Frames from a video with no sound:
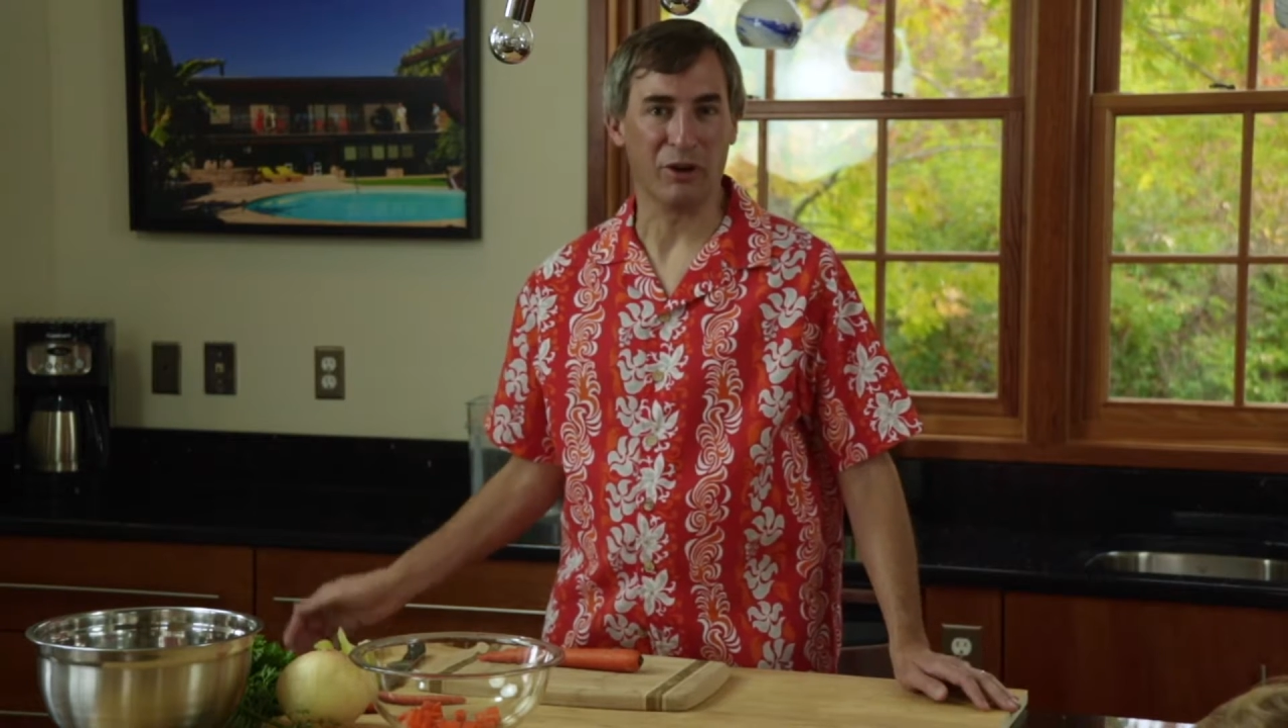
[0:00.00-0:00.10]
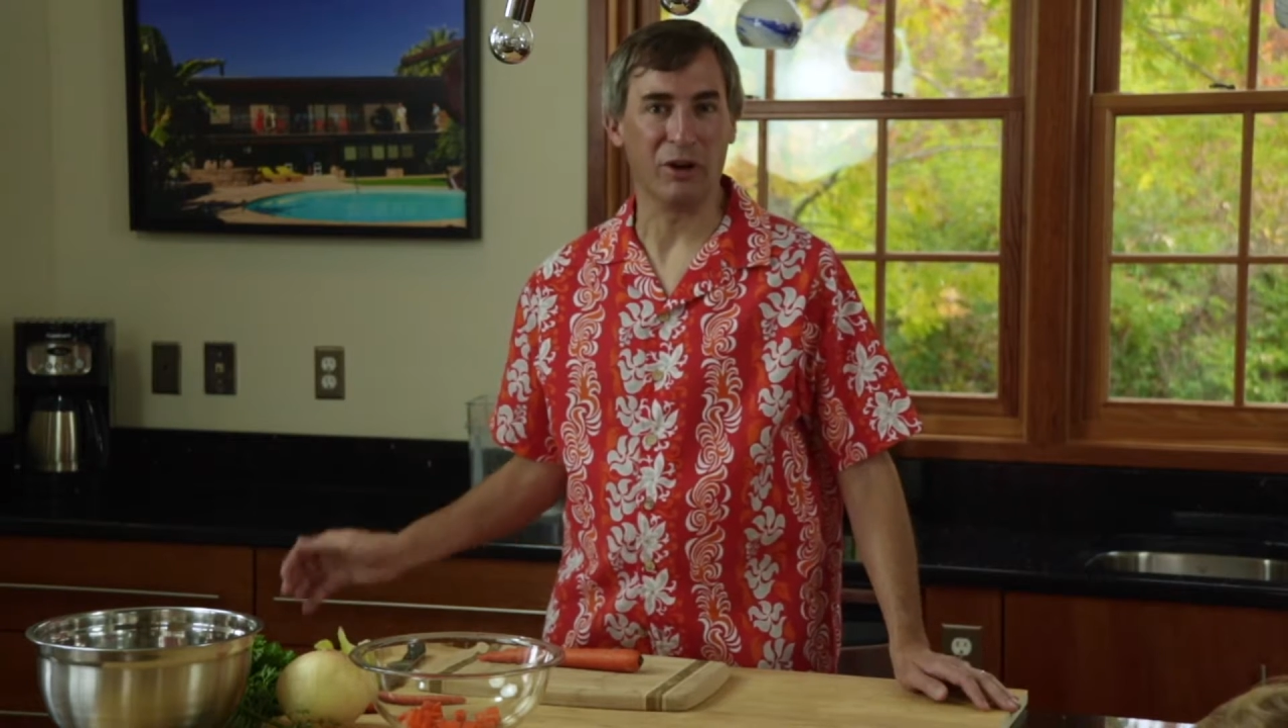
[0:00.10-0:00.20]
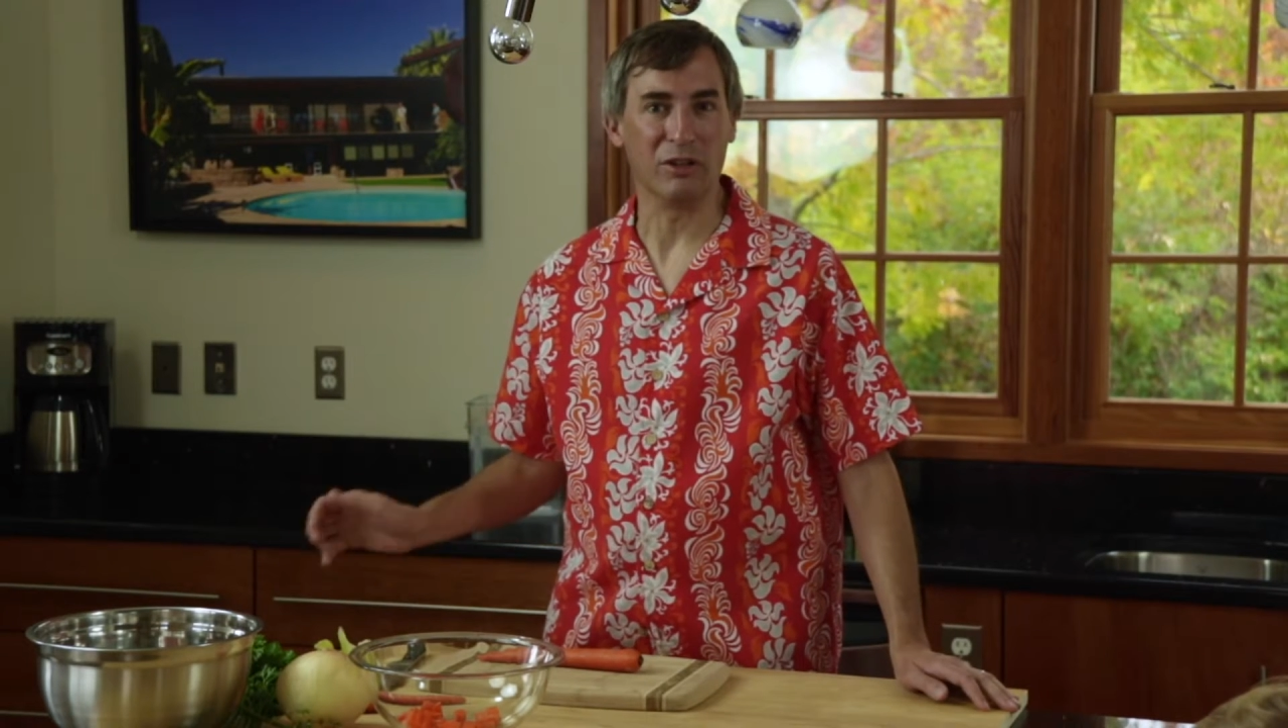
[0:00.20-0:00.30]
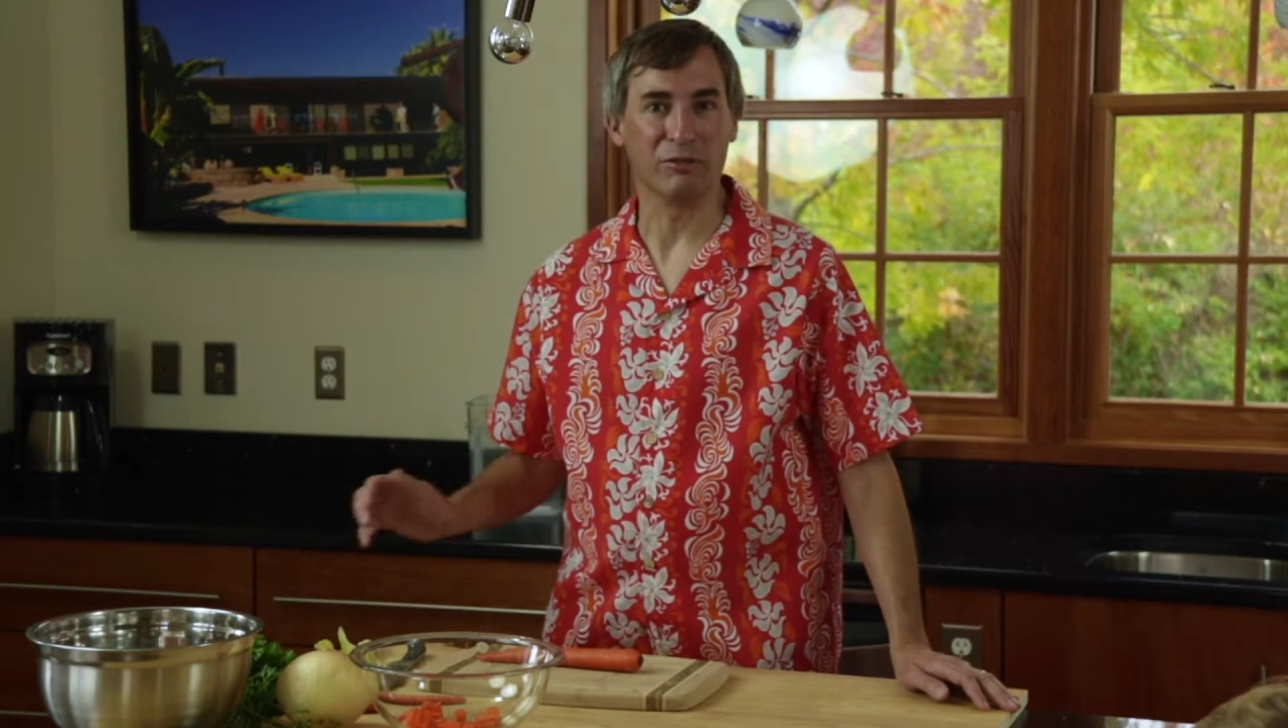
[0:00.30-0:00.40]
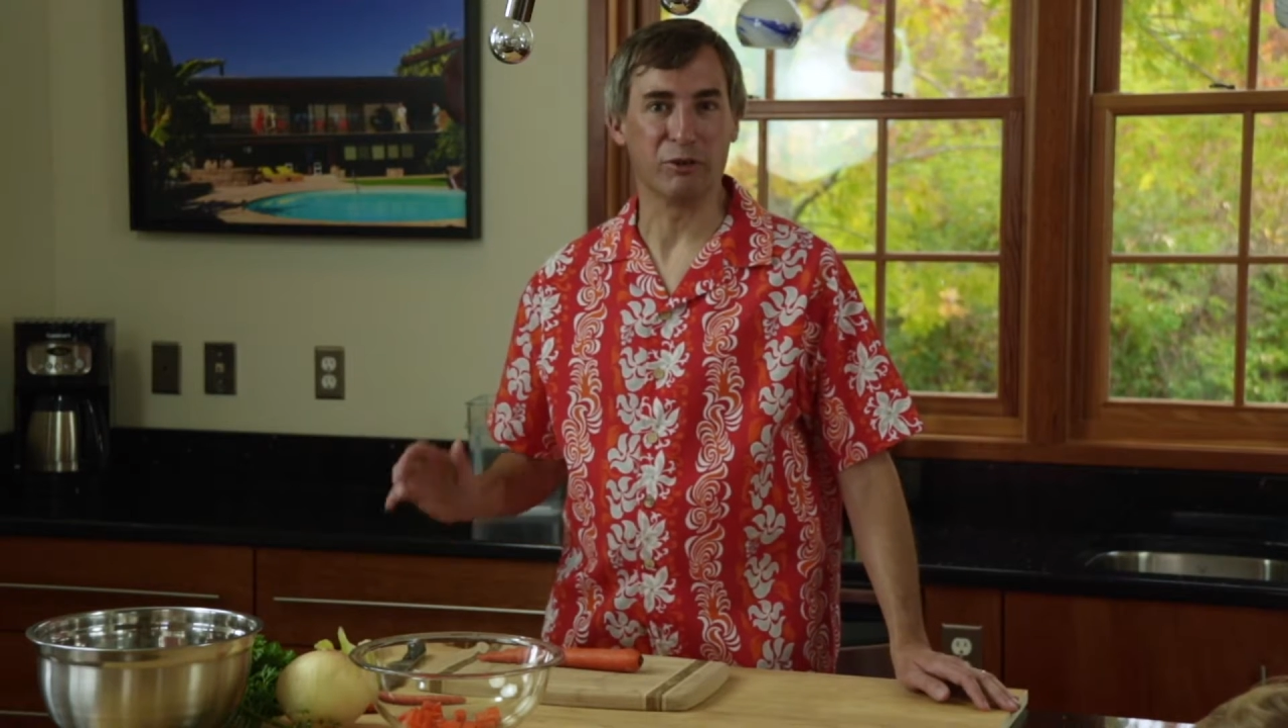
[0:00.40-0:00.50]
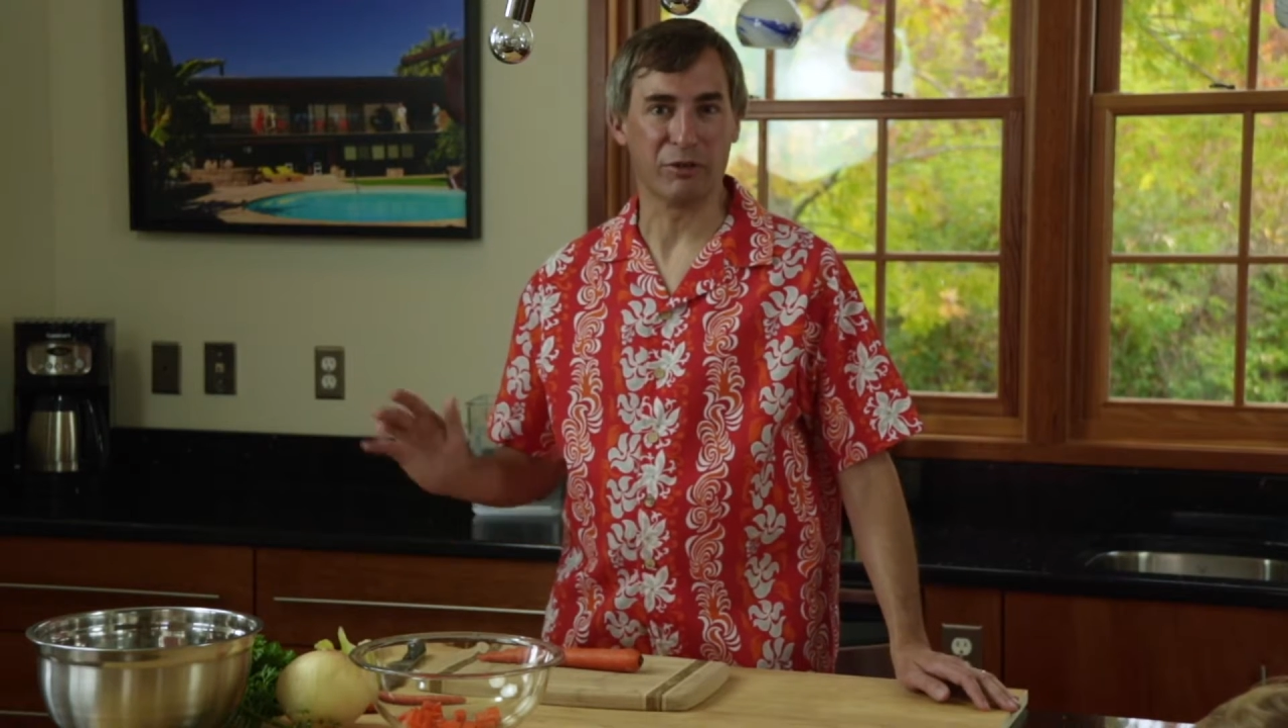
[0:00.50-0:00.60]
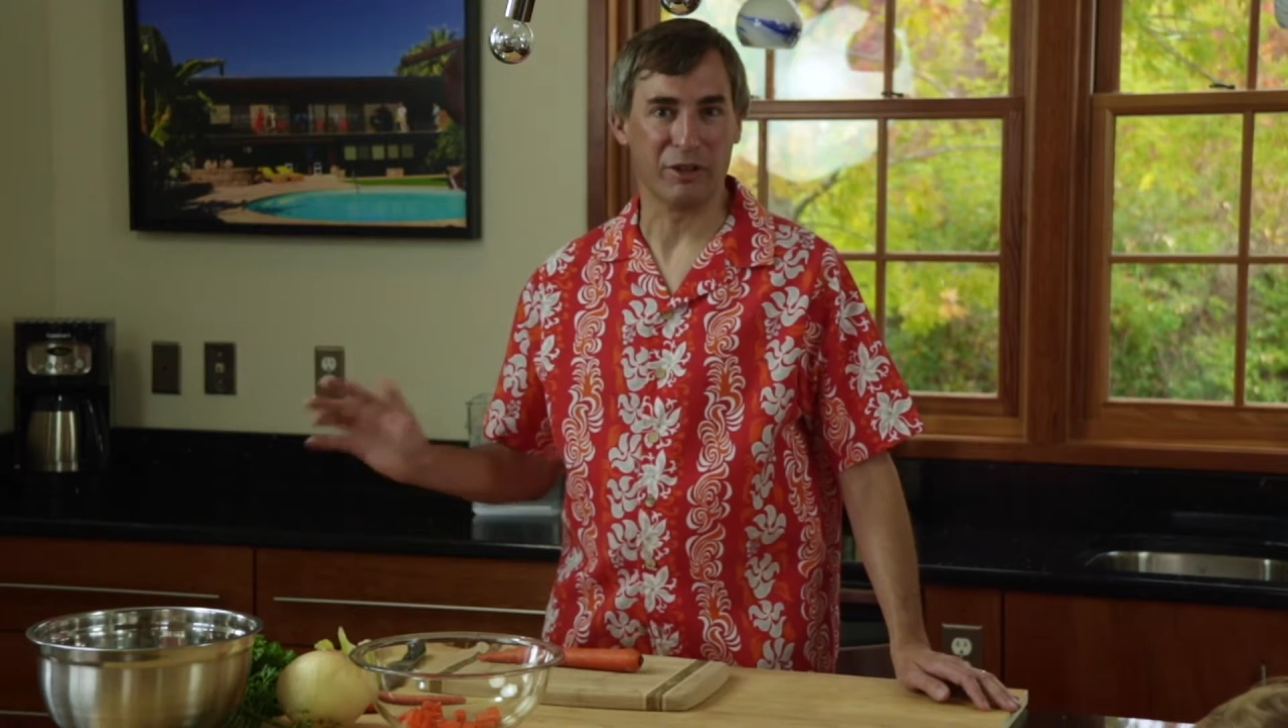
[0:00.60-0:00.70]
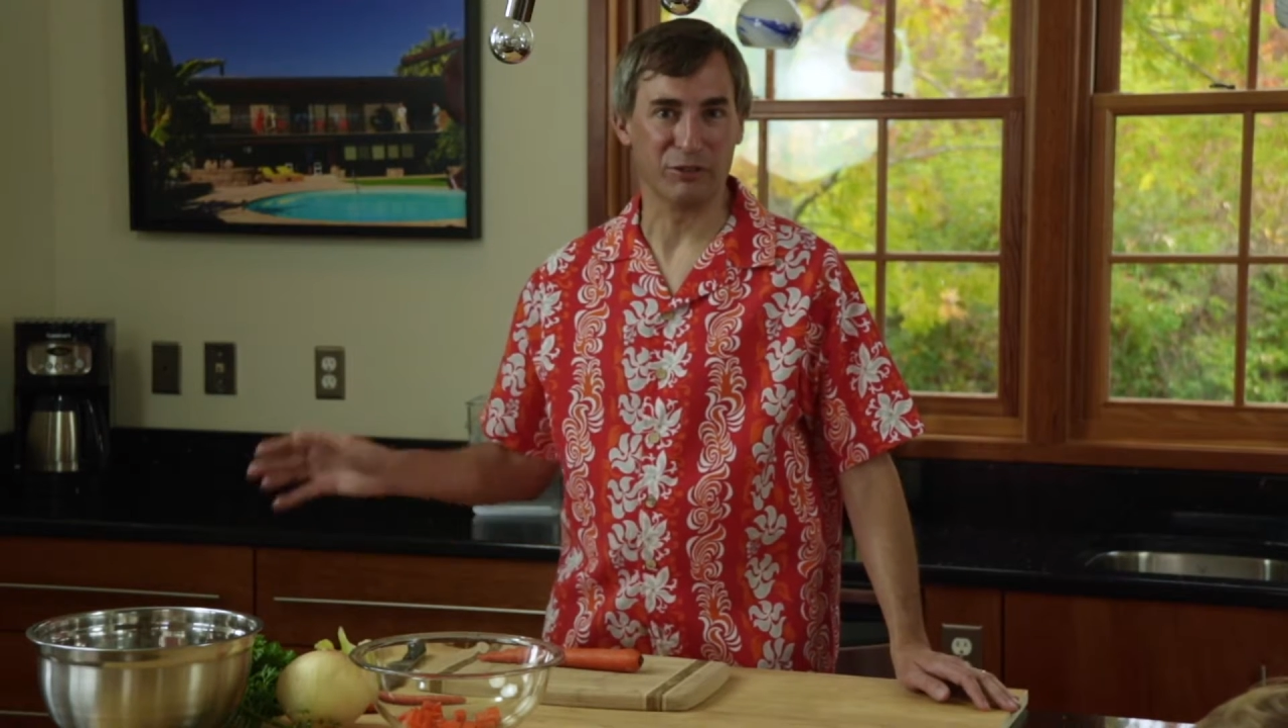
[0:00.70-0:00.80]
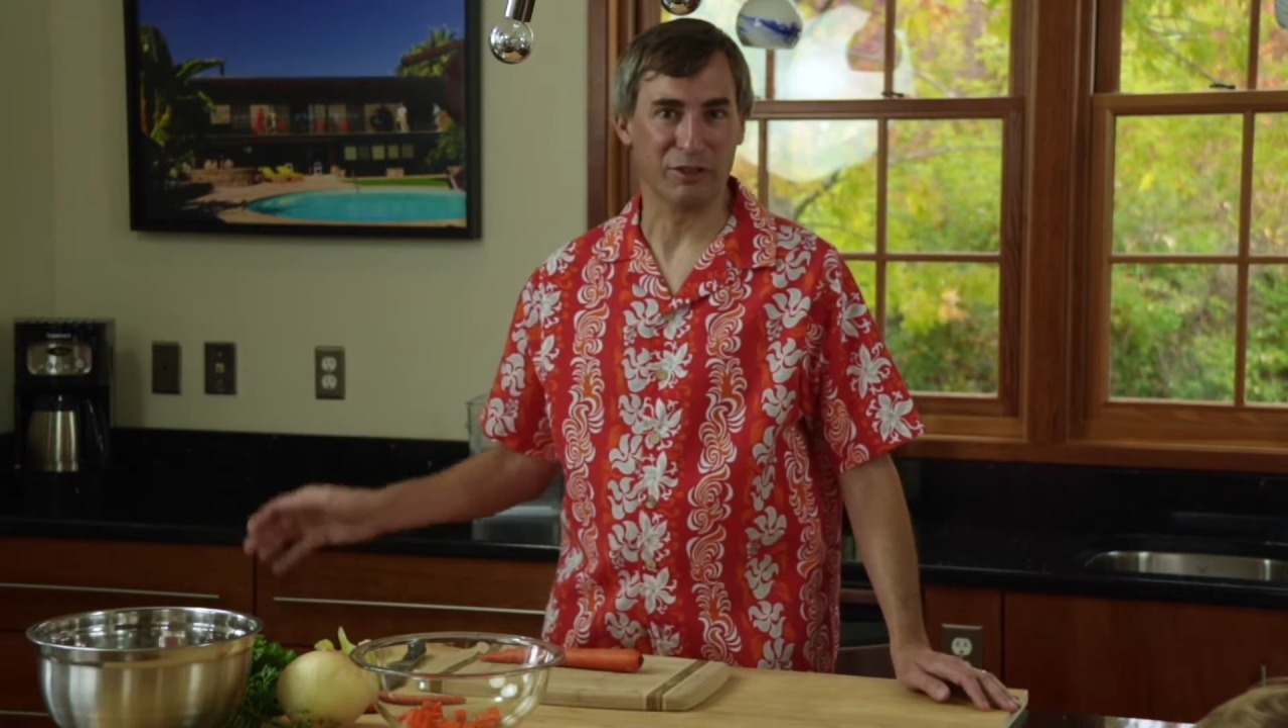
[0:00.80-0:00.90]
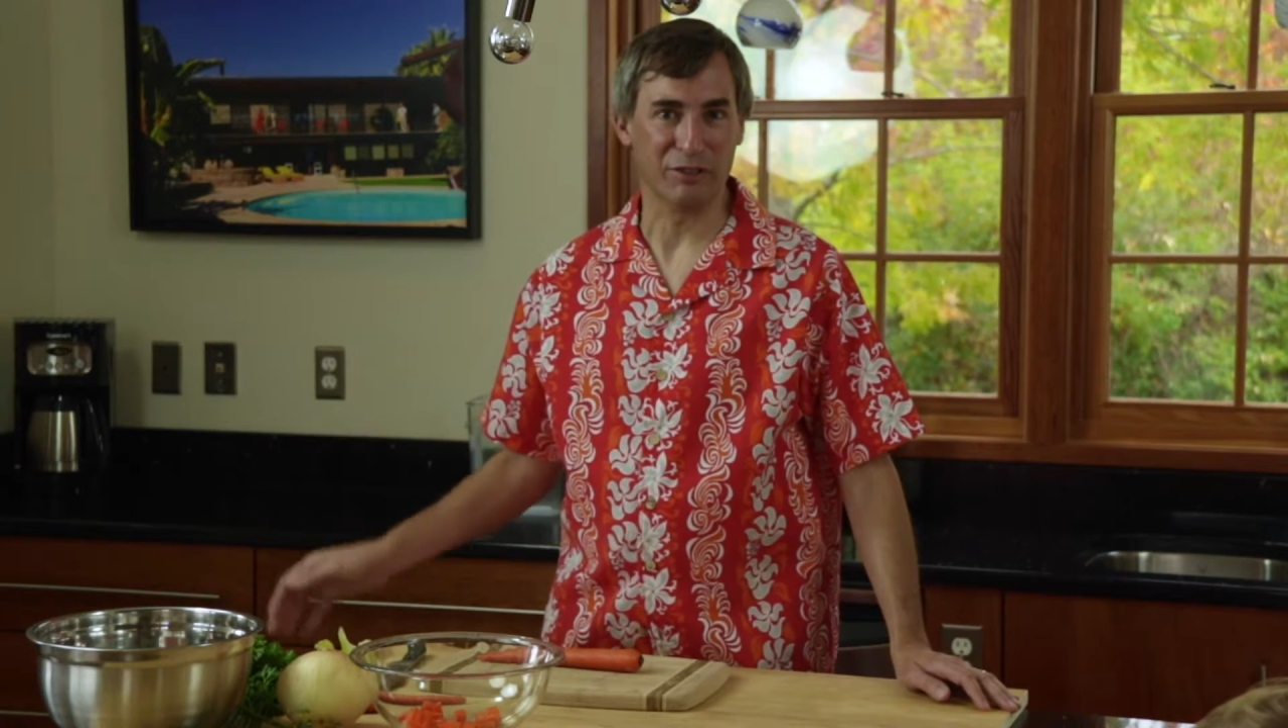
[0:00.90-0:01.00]
all of your
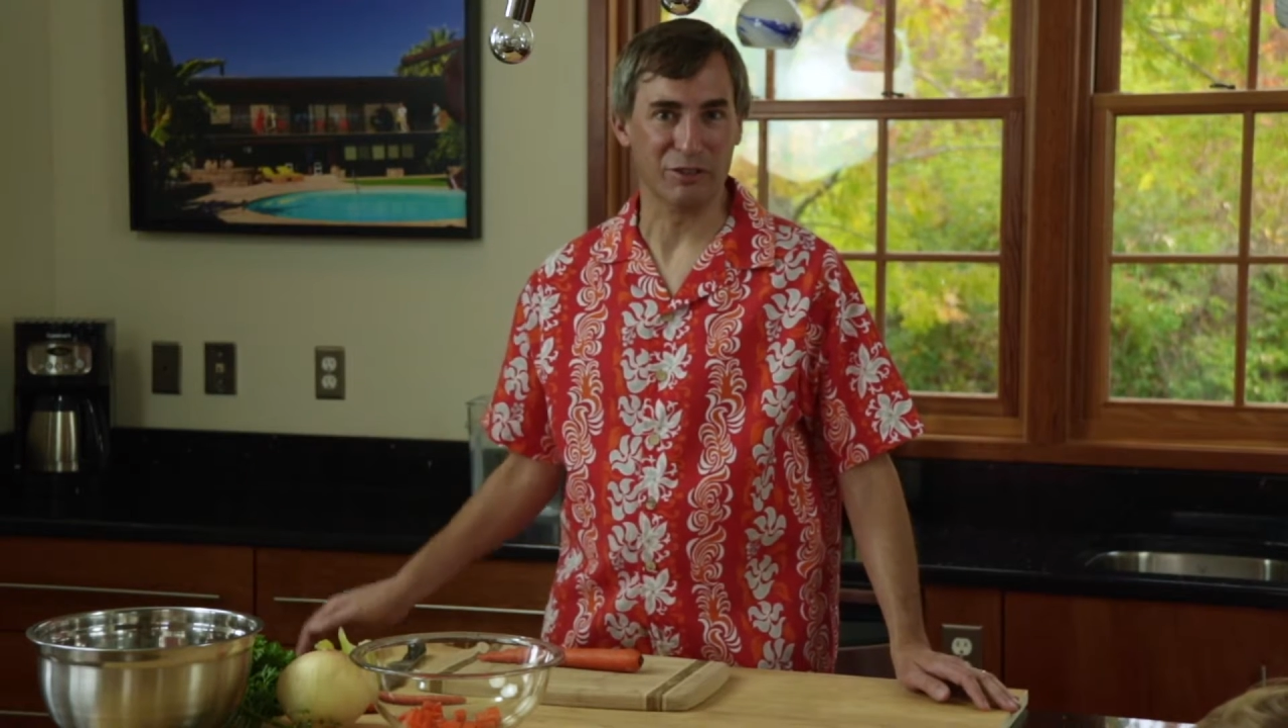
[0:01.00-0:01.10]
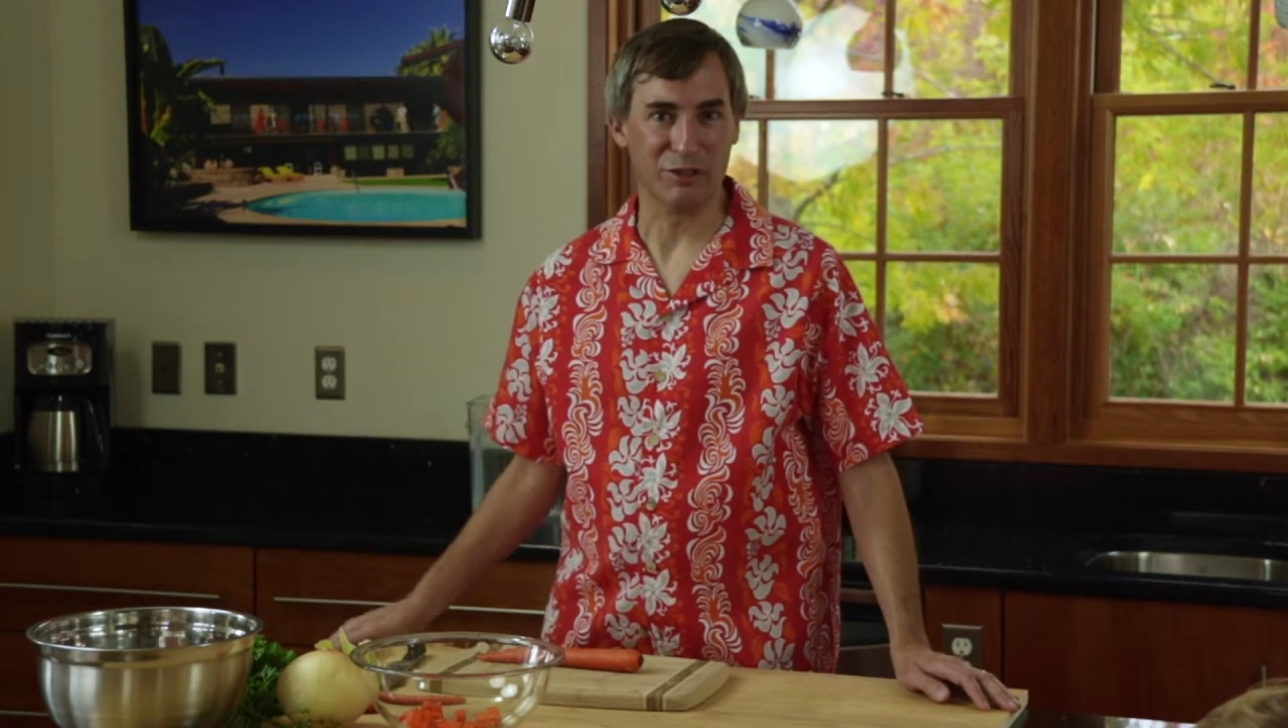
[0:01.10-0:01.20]
Thanksgiving